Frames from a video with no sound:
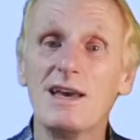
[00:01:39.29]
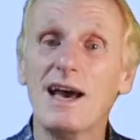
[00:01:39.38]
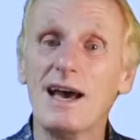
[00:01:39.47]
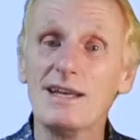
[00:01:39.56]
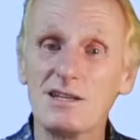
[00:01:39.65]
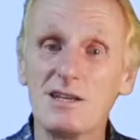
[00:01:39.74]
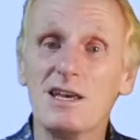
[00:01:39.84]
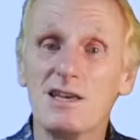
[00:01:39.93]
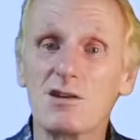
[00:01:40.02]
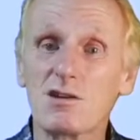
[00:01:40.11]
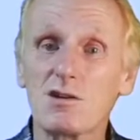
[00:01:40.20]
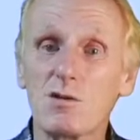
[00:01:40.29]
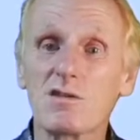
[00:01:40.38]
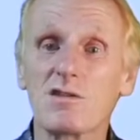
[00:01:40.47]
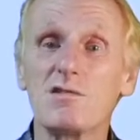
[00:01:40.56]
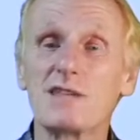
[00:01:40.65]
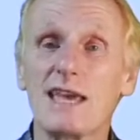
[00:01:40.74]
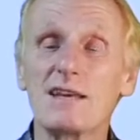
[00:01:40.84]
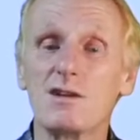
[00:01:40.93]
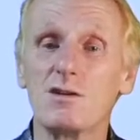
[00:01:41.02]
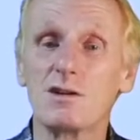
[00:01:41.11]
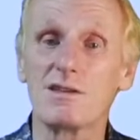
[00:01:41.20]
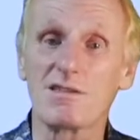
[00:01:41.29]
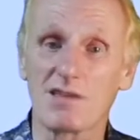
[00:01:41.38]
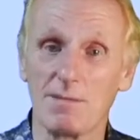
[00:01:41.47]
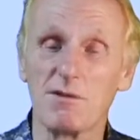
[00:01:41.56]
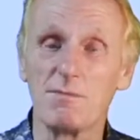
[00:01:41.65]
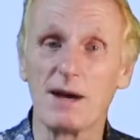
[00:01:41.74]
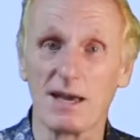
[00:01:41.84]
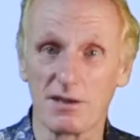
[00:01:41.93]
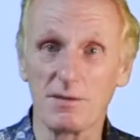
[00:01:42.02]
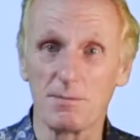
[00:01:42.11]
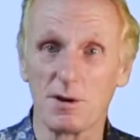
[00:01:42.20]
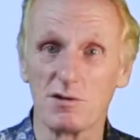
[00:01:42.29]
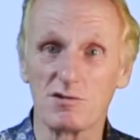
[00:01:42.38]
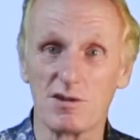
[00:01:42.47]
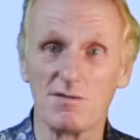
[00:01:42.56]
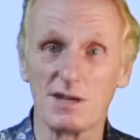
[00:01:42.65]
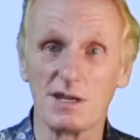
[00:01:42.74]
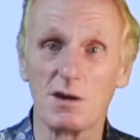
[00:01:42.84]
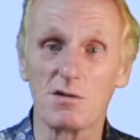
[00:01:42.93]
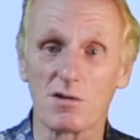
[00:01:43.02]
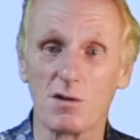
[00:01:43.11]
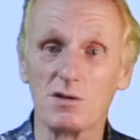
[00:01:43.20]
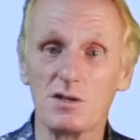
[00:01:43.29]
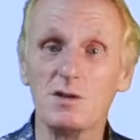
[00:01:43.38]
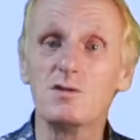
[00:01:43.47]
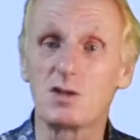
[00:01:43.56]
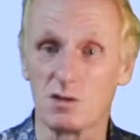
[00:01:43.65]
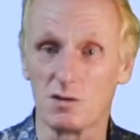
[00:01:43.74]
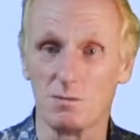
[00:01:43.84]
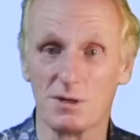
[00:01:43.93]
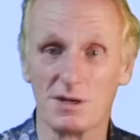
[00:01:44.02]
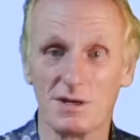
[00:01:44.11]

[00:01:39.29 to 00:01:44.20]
and you can also take a look at some of my other poetry videos on YouTube.